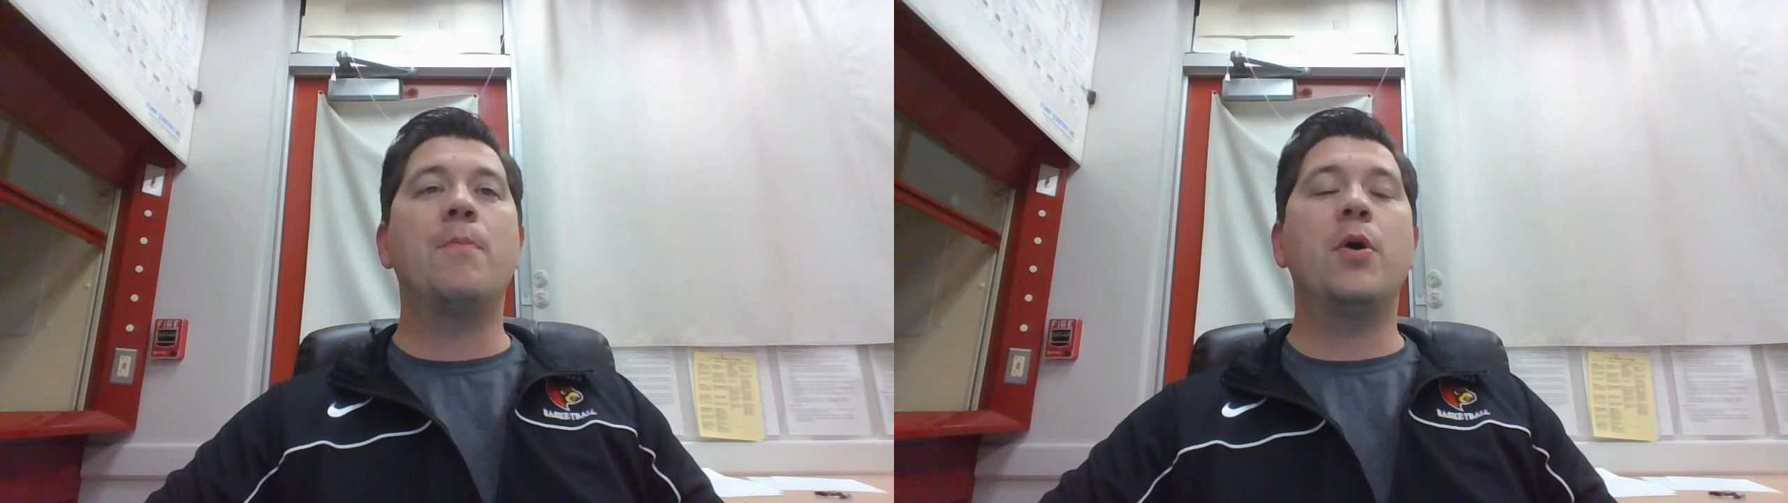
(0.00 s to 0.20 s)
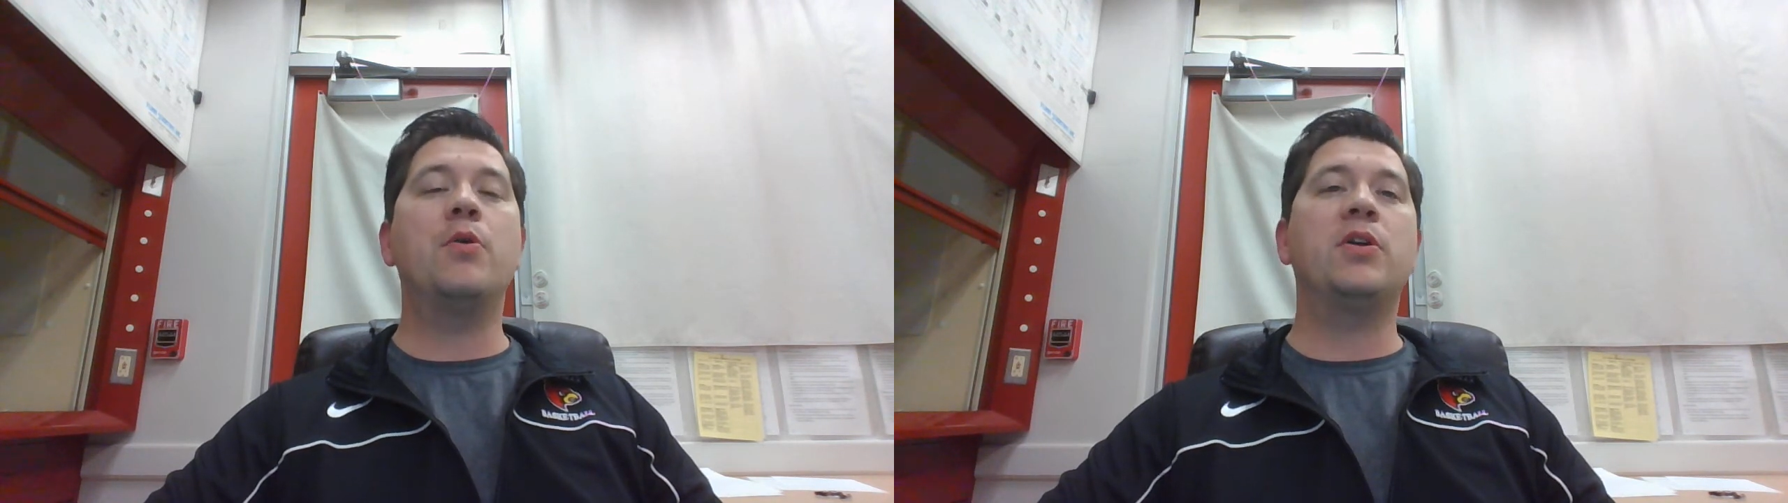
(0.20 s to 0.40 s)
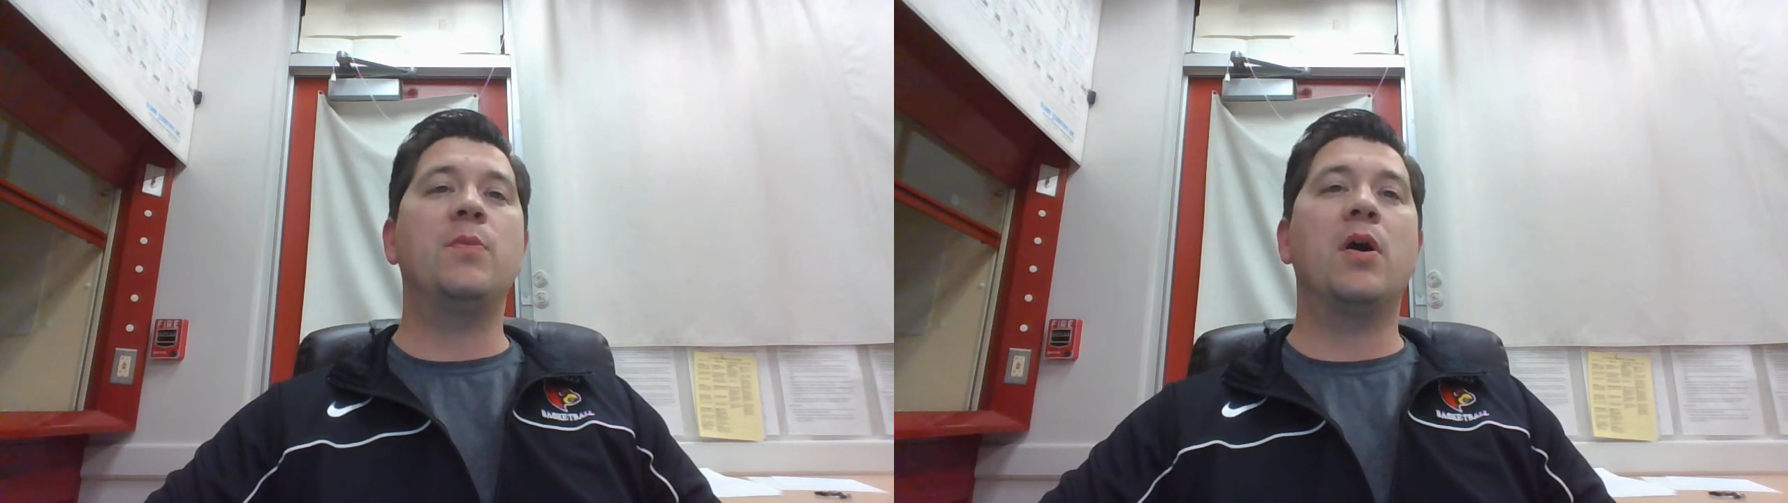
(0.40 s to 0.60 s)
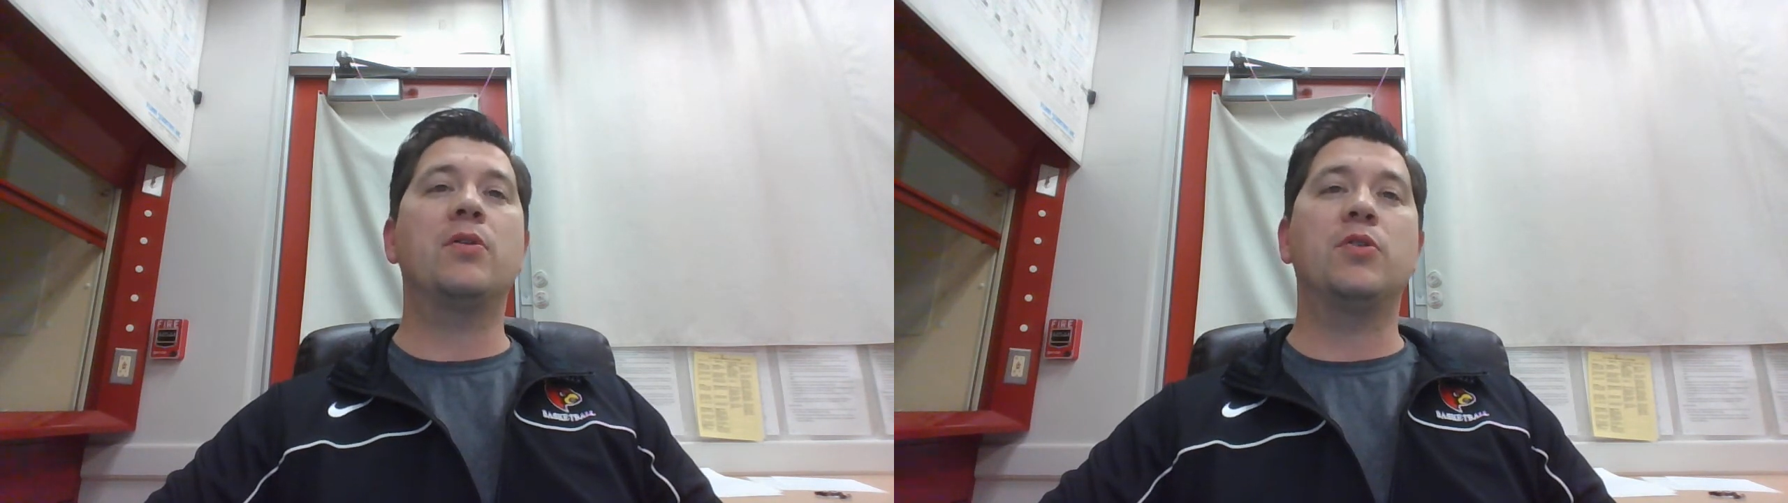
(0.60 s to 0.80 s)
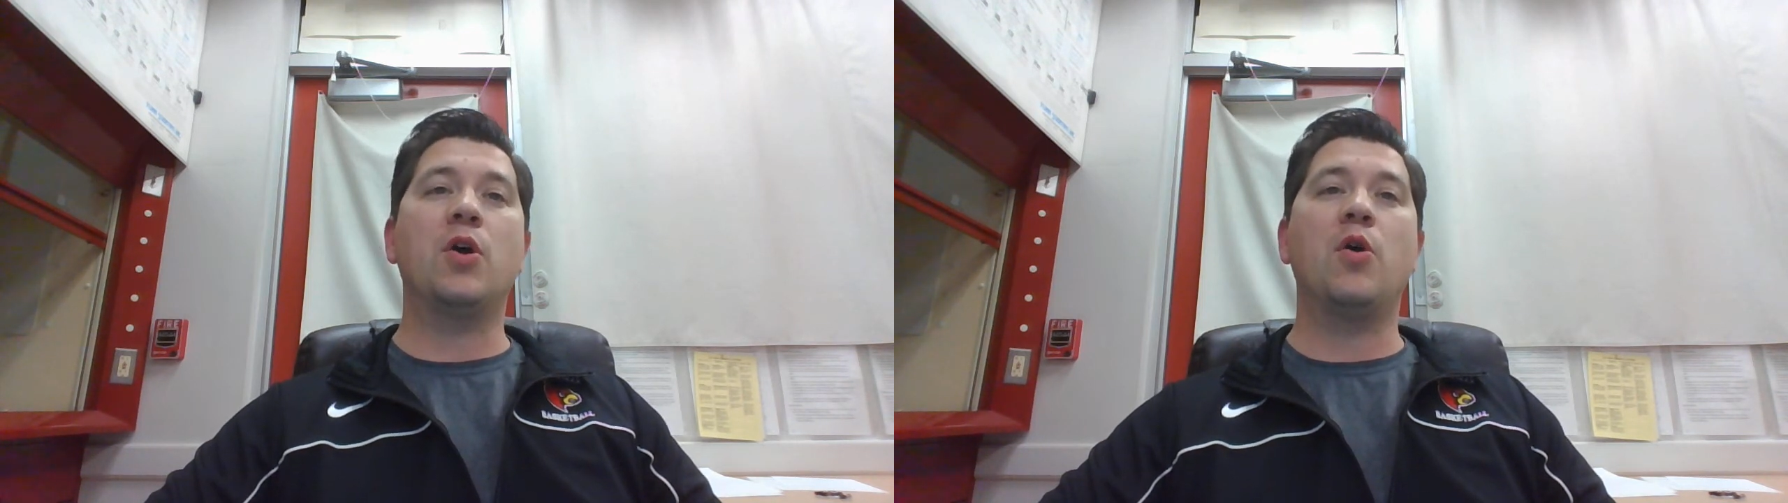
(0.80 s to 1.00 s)

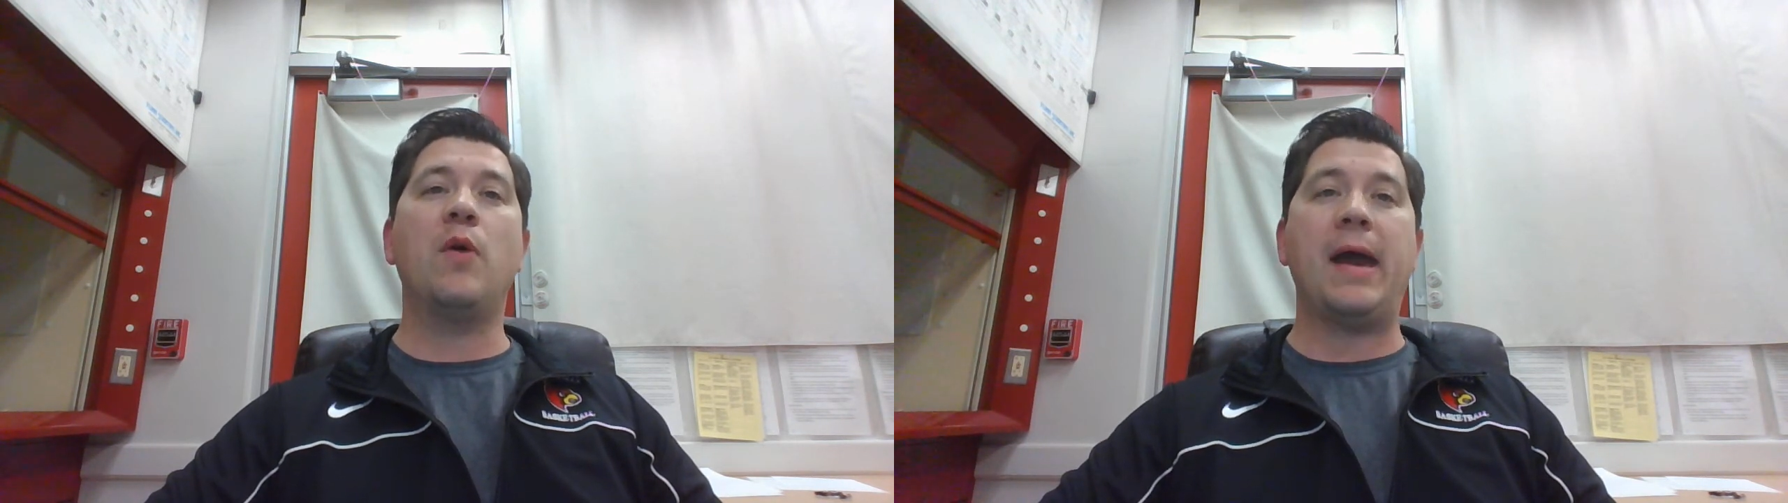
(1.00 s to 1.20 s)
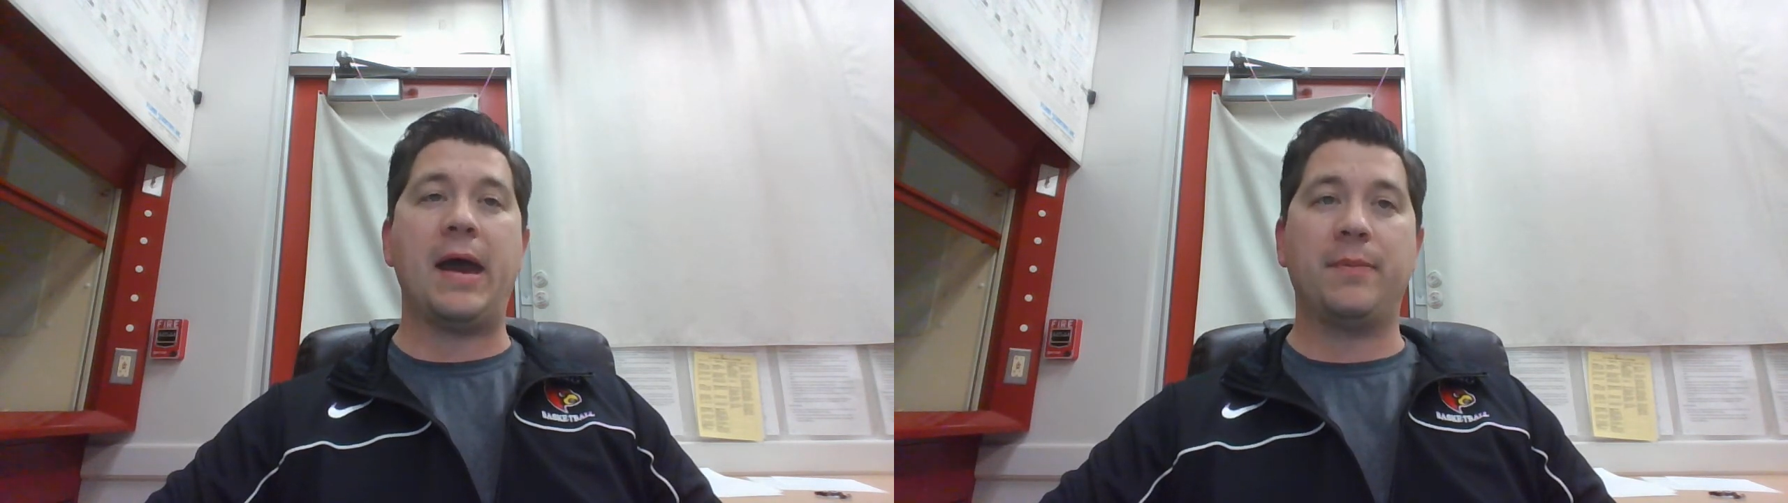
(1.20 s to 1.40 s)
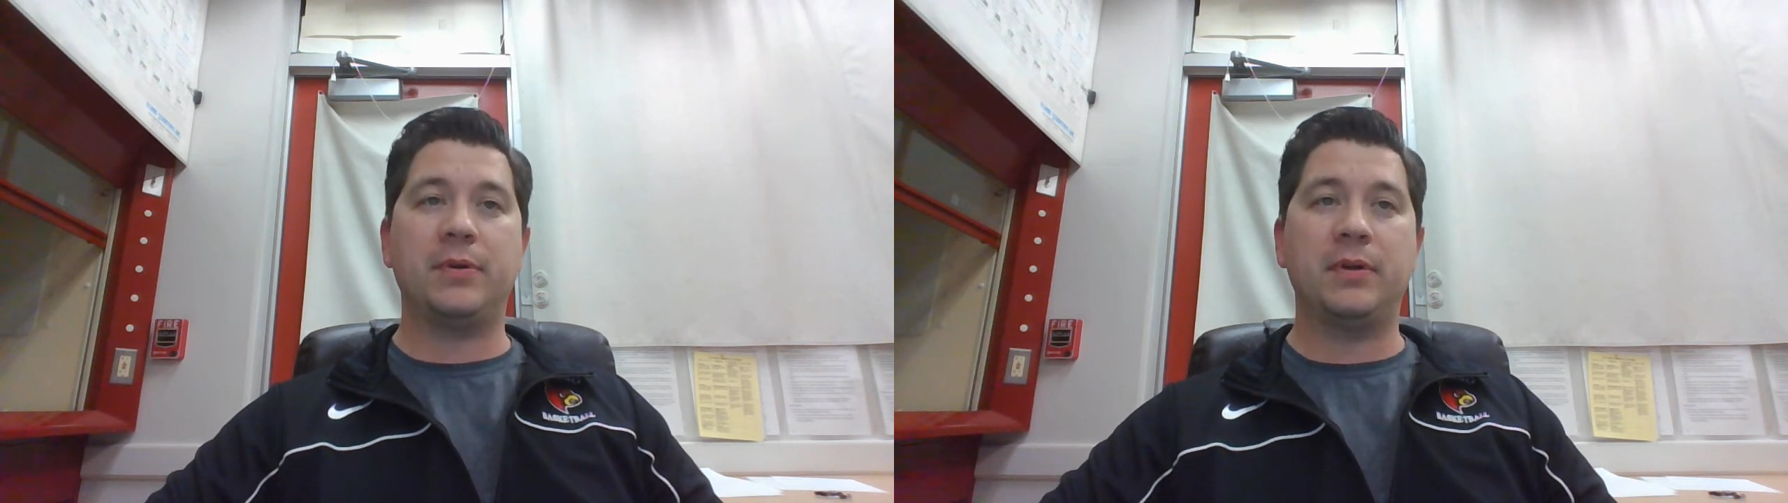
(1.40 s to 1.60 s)
Pokemon Go app.